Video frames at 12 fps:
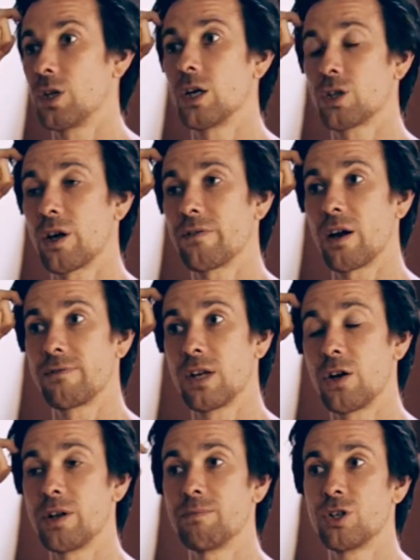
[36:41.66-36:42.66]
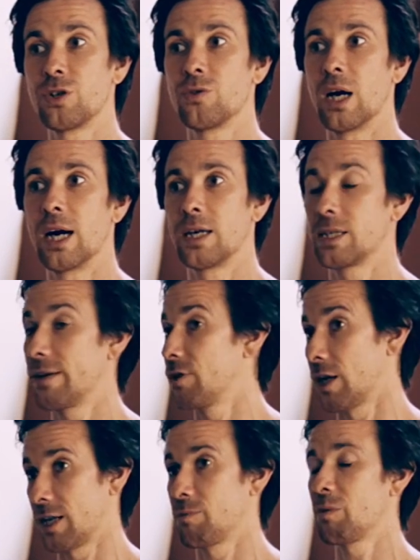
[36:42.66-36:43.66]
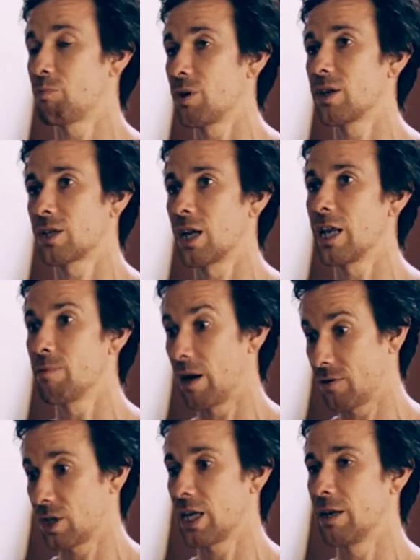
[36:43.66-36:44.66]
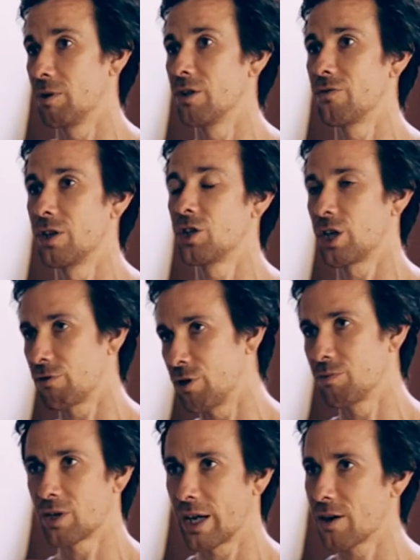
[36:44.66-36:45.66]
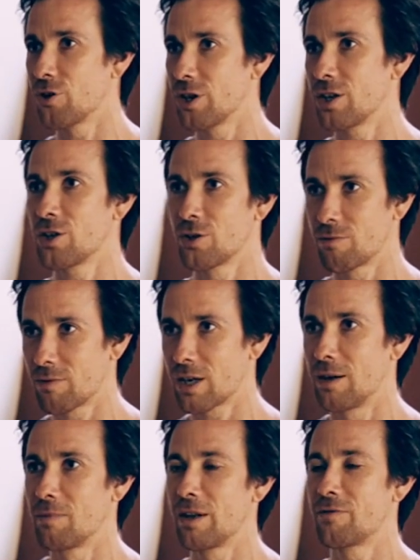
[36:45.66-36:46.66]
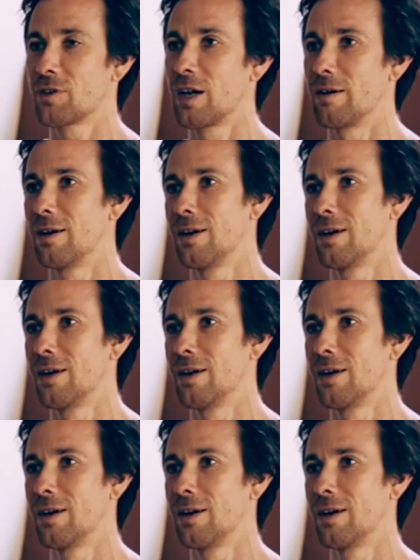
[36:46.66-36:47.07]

You know, so I've known him do that. He's never done it to me personally, but I've seen him in the finishing room saying, "Oh, you come lift up."